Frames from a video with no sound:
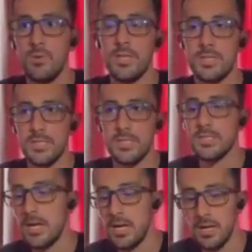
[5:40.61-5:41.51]
And
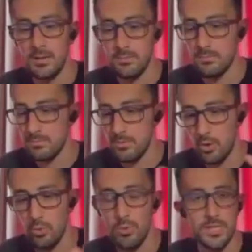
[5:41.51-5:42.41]
since I
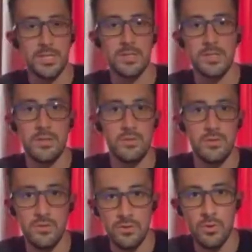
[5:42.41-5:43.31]
always continued
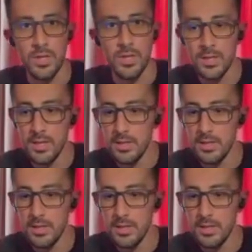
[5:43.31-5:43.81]
to do it,